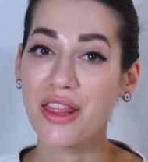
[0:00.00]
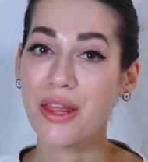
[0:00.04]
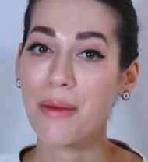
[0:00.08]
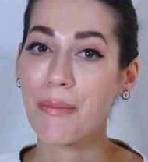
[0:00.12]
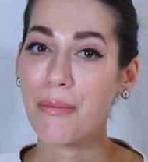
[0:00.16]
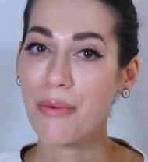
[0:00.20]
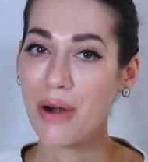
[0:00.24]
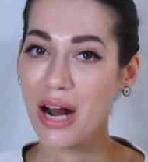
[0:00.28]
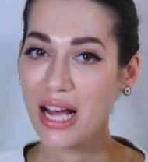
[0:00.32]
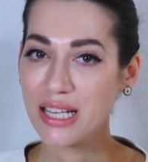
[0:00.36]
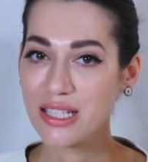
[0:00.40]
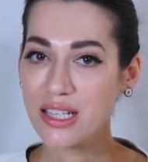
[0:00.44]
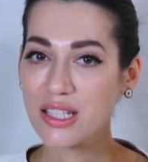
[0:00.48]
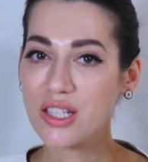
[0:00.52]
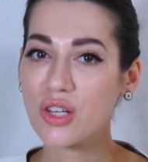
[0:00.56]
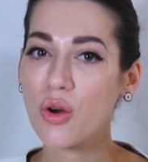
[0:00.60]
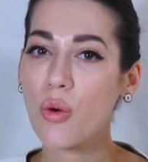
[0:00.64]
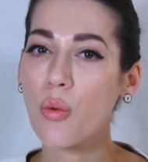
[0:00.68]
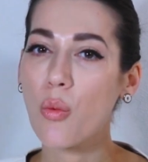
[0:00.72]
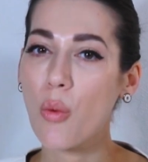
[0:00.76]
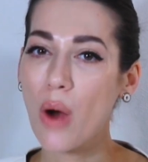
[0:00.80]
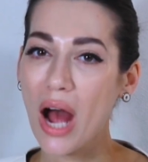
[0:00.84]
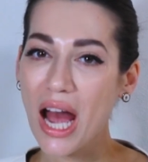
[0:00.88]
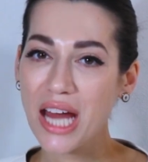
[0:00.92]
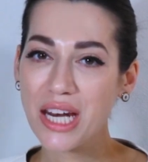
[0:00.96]
The presence
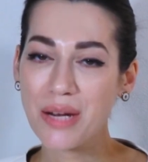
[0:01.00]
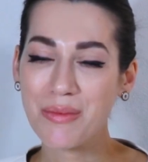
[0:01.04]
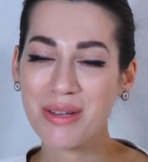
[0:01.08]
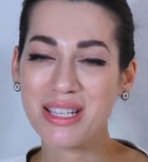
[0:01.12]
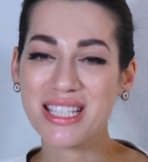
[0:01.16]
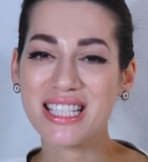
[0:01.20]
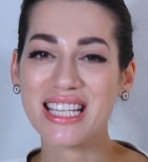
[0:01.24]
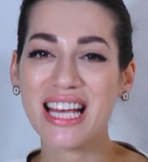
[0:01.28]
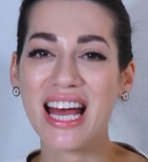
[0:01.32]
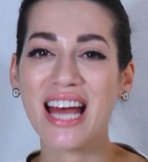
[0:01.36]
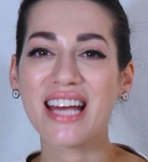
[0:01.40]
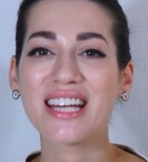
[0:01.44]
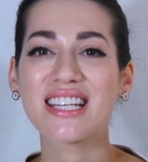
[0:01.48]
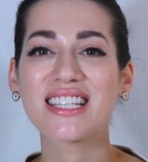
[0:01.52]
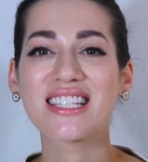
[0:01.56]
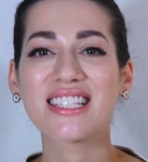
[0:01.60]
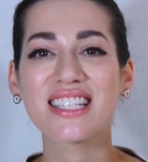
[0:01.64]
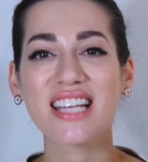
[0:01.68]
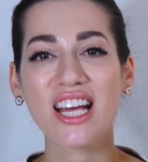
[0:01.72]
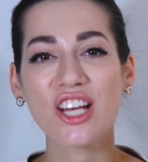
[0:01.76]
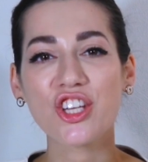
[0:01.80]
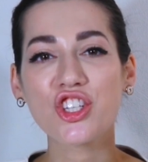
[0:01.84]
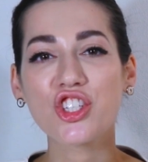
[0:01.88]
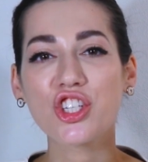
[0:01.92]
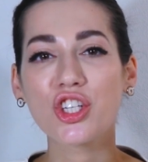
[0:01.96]
of vitamins and
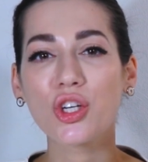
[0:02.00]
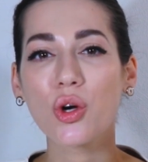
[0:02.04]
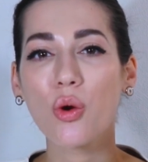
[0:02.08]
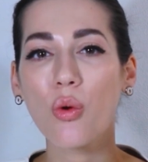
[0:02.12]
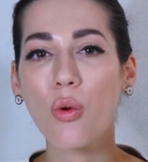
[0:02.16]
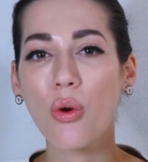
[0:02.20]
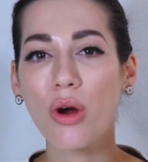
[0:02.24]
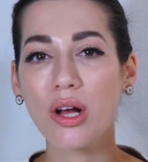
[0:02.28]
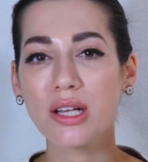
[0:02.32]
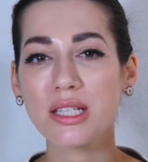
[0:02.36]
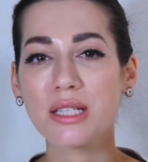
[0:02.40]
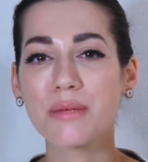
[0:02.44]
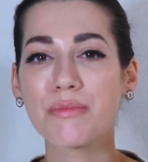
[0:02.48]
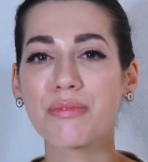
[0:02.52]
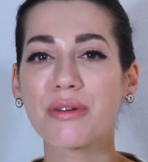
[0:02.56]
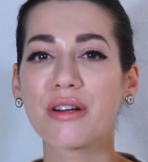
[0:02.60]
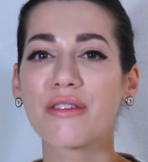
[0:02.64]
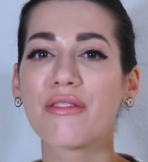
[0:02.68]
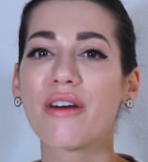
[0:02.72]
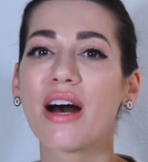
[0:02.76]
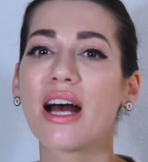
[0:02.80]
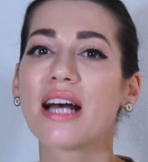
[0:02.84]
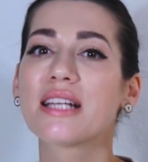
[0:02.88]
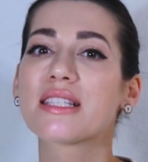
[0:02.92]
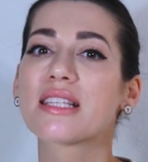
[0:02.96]
essential oils
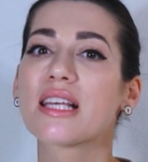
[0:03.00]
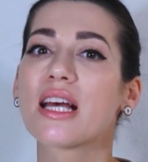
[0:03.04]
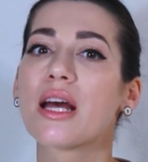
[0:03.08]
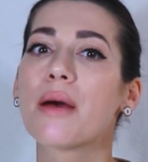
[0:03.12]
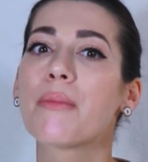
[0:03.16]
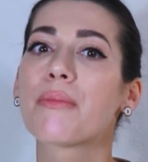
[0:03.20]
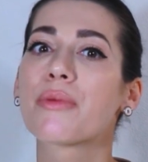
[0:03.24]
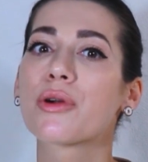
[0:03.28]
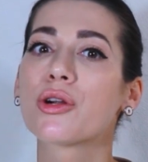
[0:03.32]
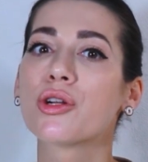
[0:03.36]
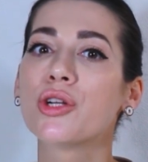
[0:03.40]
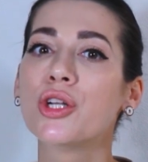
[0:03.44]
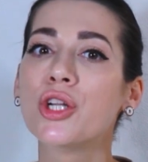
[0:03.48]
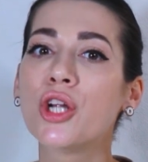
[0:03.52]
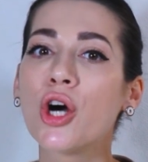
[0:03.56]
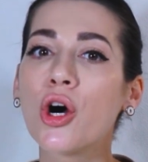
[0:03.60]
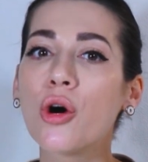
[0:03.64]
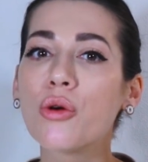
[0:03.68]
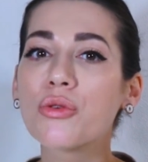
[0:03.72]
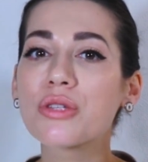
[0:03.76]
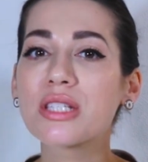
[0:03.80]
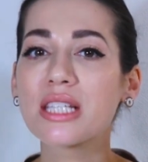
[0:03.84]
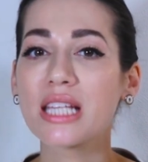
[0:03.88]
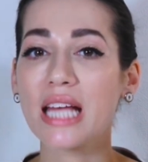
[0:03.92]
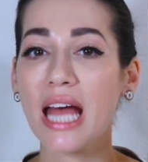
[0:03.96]
provides a
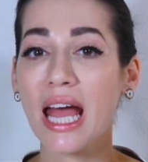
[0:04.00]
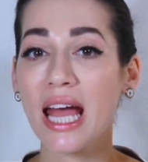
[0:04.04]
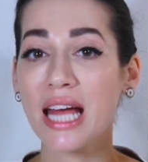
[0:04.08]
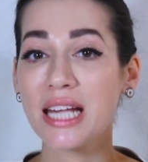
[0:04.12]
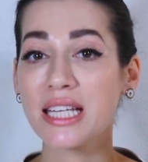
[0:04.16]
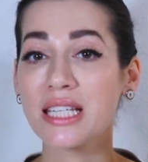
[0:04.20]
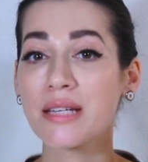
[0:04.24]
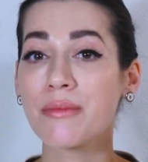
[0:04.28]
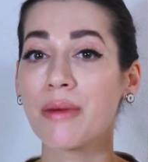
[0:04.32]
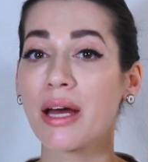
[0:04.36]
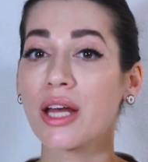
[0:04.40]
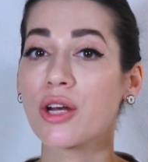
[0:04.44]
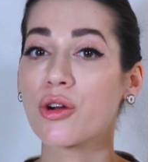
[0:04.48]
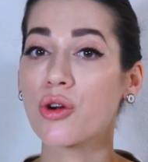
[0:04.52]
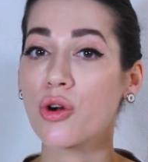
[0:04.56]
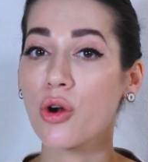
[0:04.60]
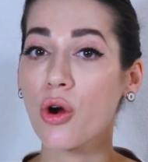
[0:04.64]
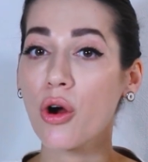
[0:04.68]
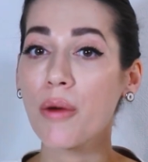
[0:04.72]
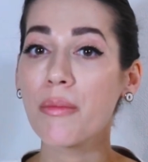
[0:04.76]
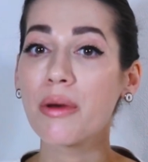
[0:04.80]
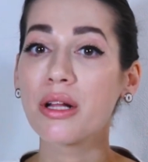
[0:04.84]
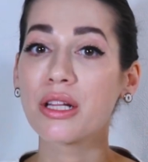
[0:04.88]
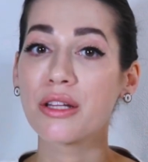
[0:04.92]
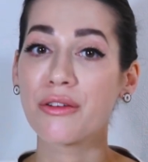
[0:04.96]
pronounced
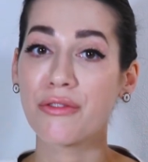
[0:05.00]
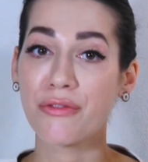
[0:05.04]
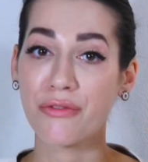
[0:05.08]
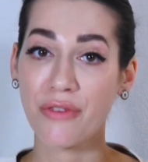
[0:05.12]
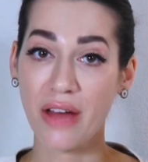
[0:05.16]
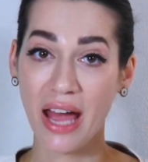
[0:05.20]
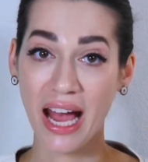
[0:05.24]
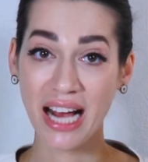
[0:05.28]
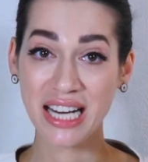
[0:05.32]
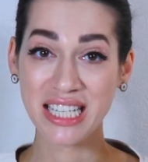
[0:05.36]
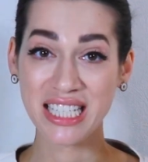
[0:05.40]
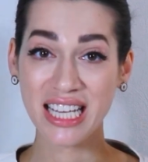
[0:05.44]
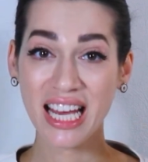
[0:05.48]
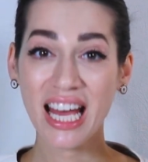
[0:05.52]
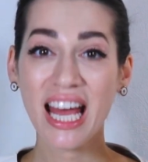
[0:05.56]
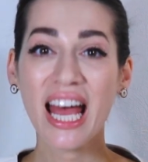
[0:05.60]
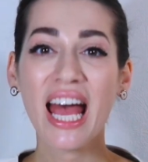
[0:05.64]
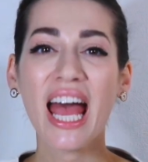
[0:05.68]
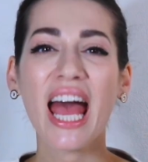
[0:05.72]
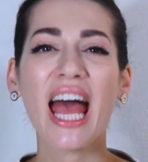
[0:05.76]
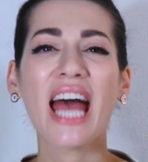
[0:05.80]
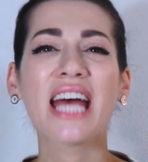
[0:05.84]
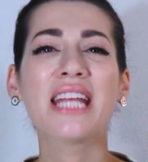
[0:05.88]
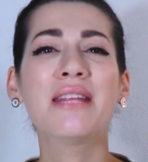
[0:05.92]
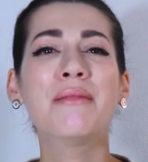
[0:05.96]
antimicrobial effect
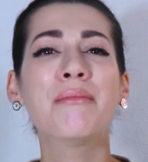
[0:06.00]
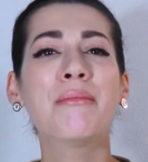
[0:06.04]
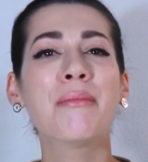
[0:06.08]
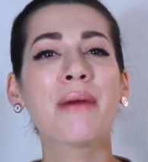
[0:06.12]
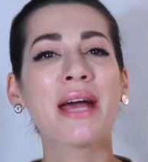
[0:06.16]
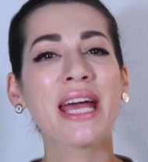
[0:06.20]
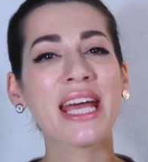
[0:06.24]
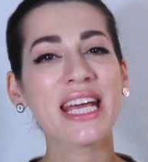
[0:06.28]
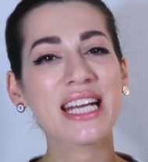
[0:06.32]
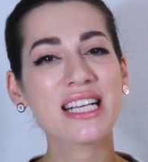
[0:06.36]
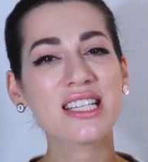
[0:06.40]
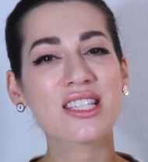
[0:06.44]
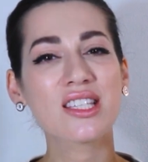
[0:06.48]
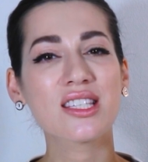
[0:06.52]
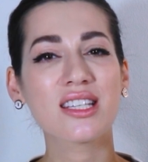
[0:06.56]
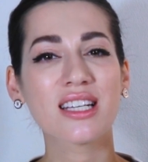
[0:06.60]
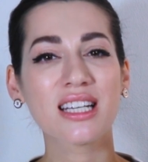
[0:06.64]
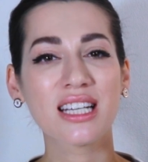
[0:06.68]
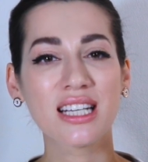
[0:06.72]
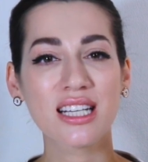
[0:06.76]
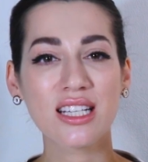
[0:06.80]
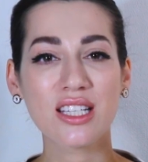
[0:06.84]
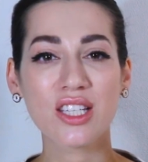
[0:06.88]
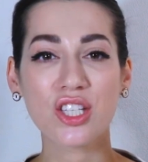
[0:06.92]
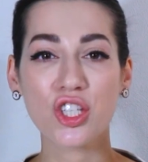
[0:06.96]
and makes
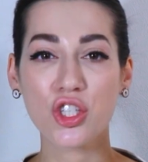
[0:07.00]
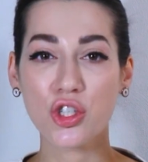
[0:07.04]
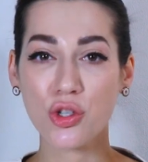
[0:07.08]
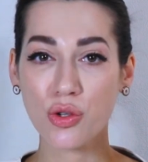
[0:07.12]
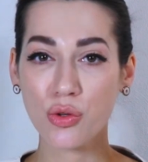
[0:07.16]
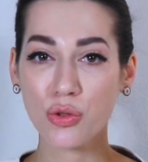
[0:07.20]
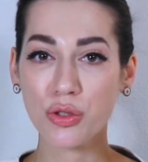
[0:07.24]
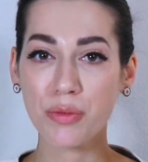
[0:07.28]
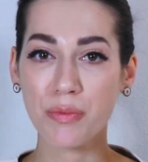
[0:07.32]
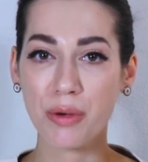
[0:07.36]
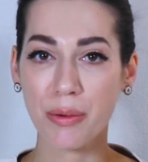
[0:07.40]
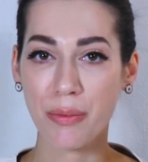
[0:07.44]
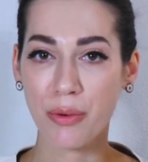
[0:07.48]
Kyst root